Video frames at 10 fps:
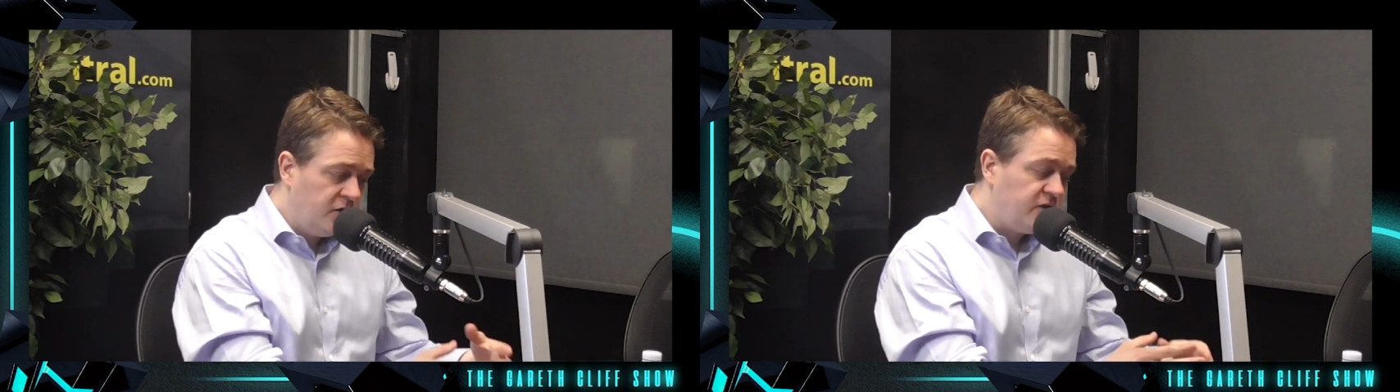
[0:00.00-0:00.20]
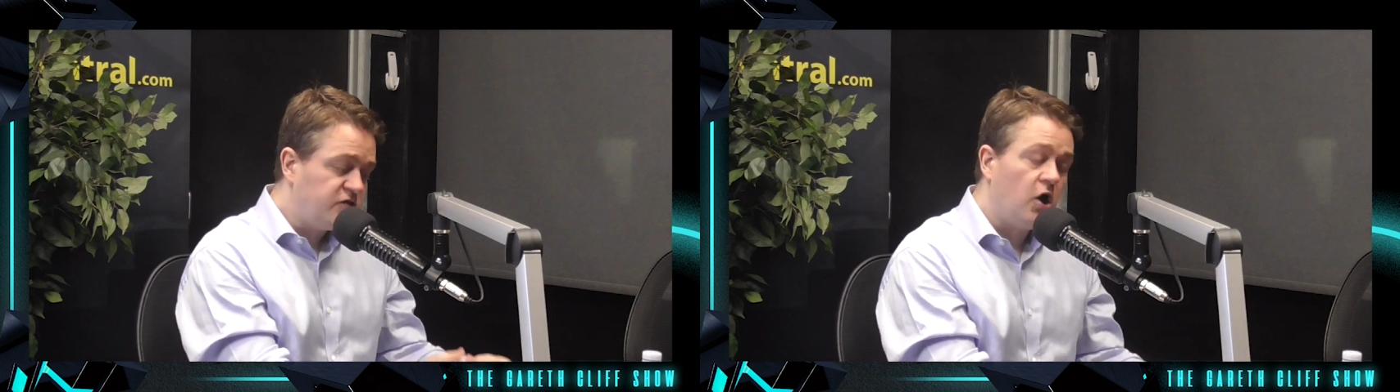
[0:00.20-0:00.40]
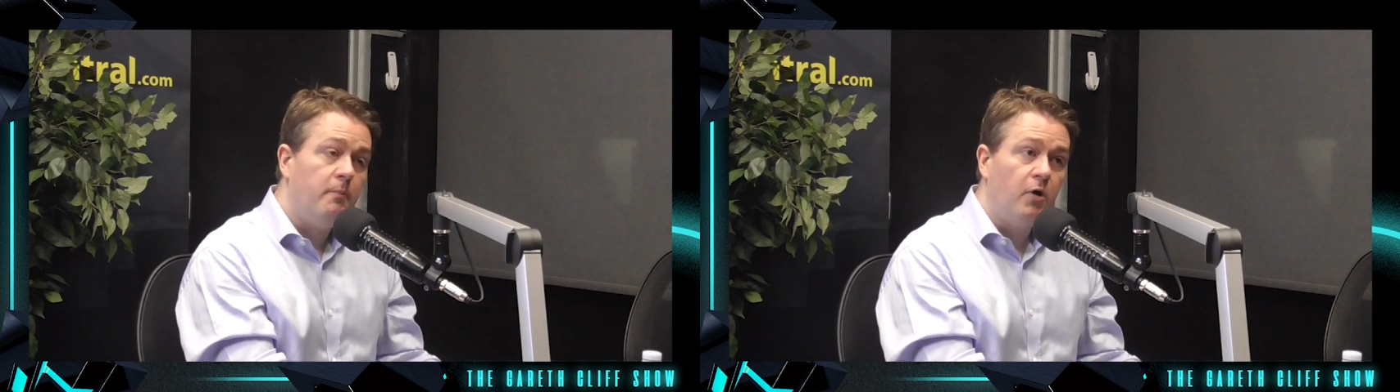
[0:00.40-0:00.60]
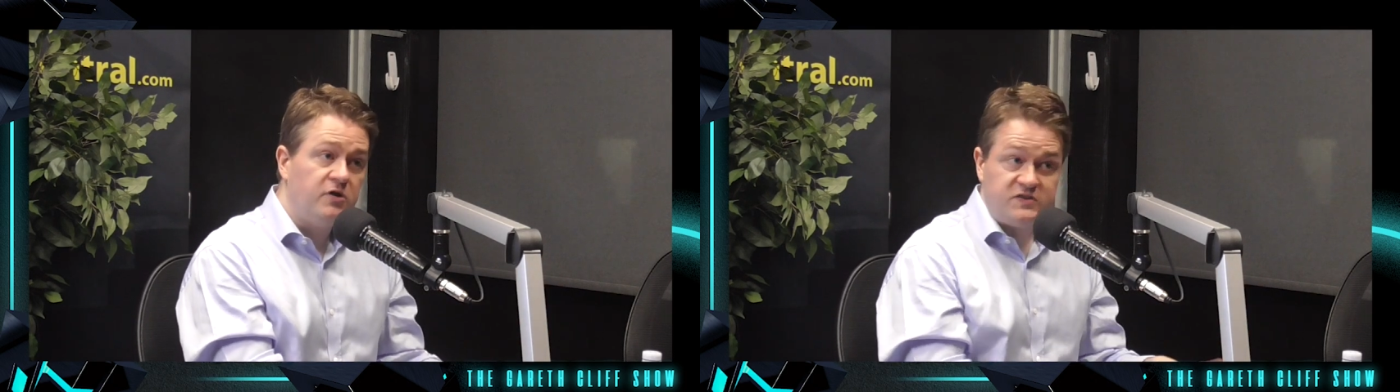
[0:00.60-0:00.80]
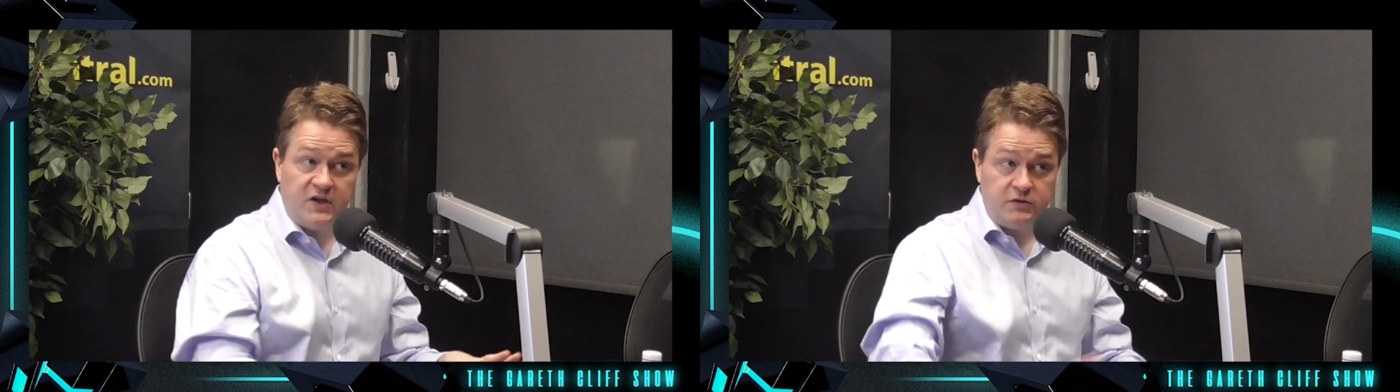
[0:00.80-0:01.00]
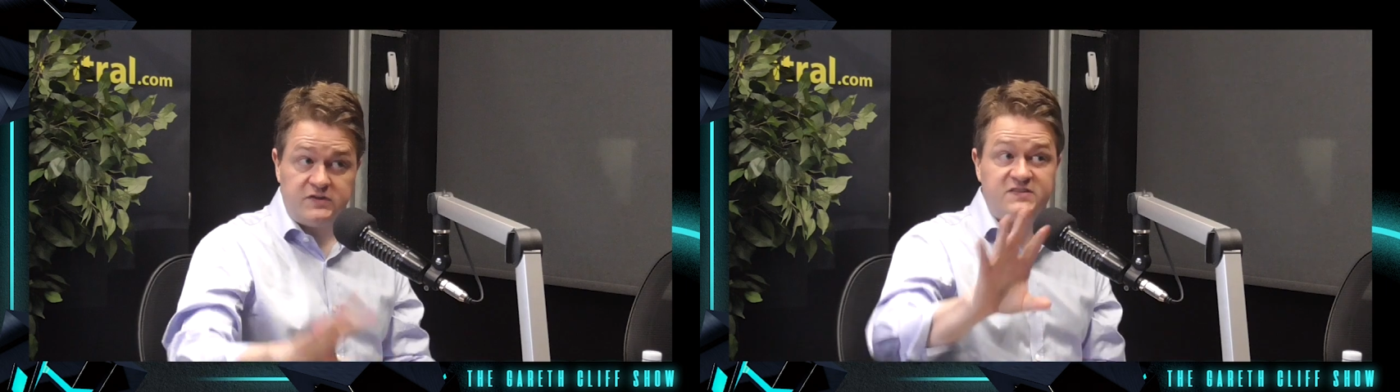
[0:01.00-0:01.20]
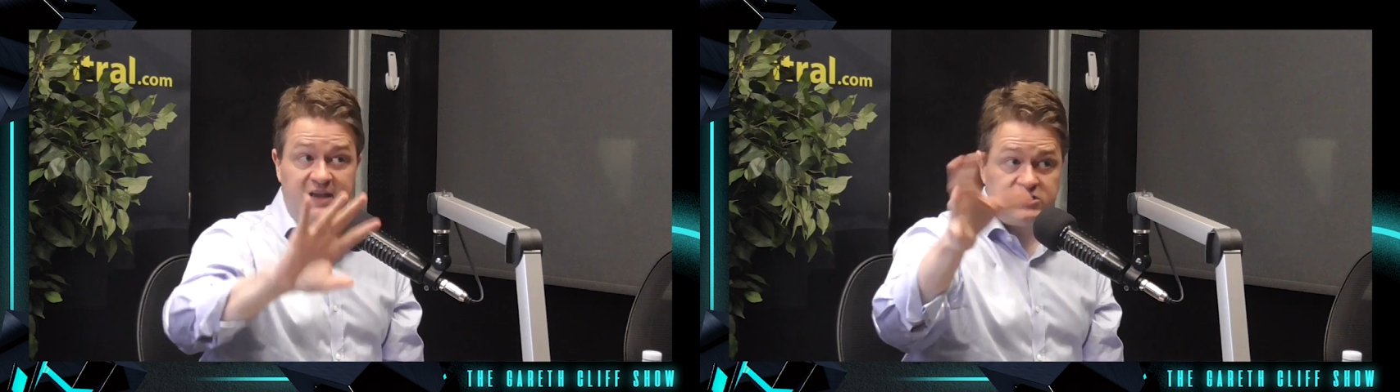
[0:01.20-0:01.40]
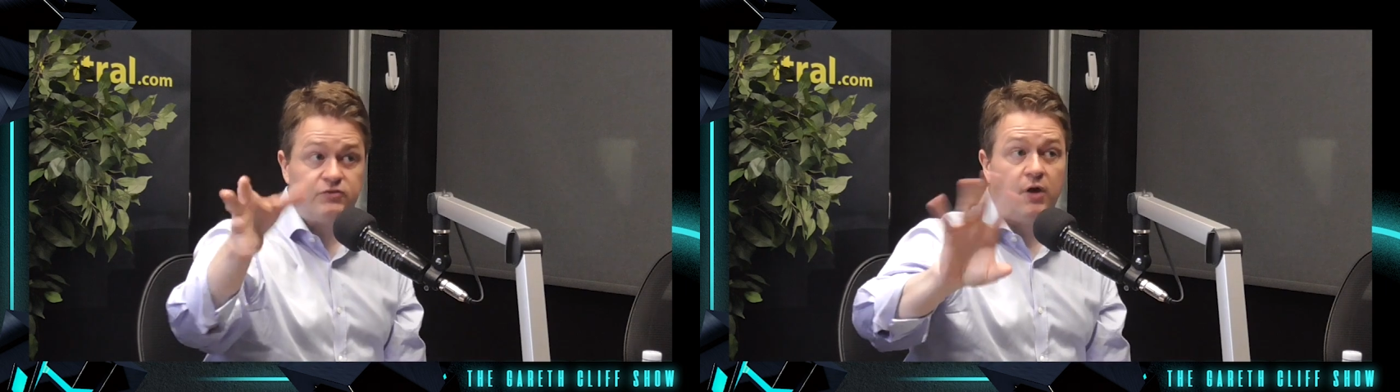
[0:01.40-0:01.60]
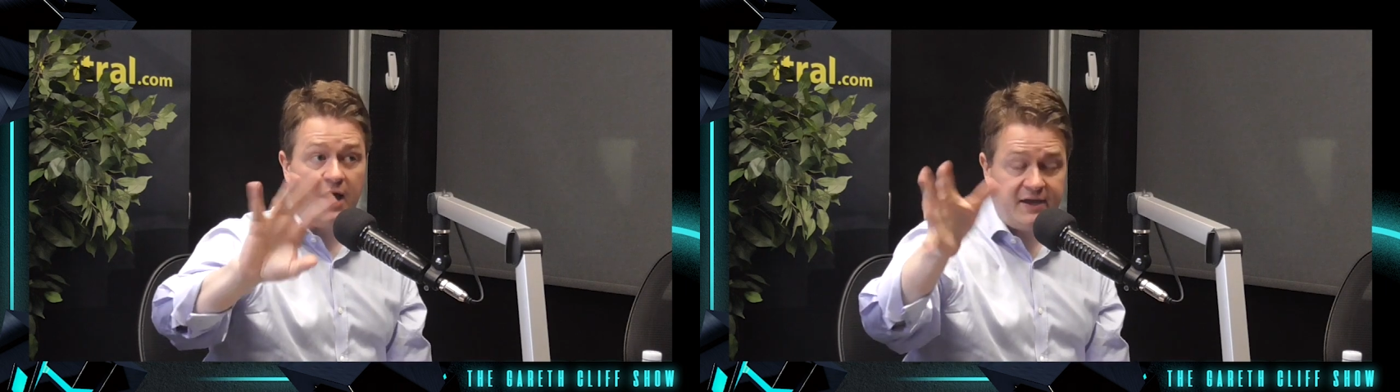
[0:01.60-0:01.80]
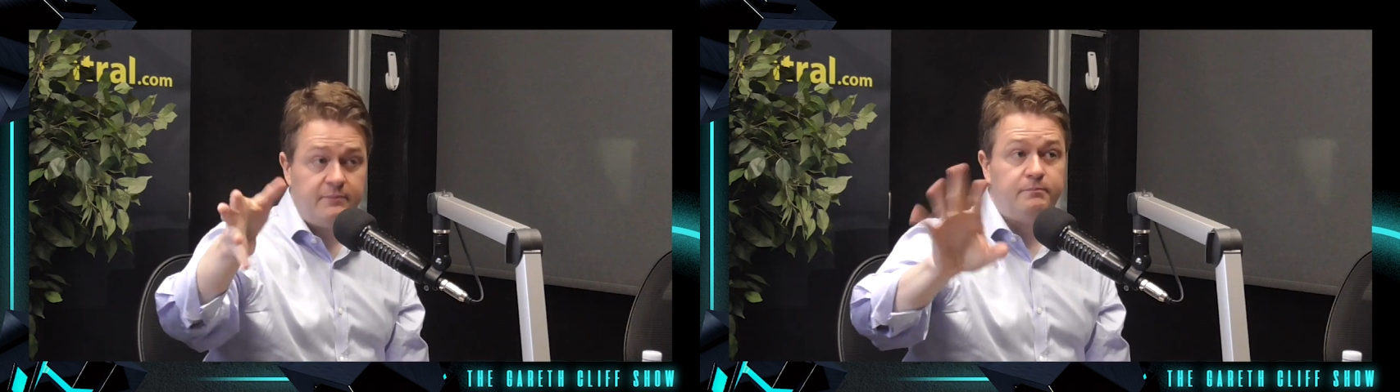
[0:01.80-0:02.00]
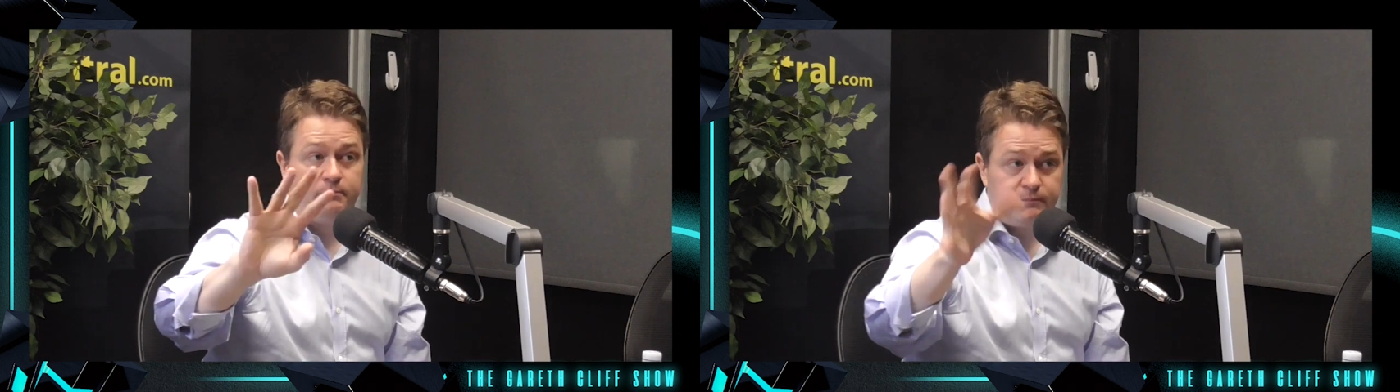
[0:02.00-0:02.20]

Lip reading: So Scott Morrison, who's a centre-right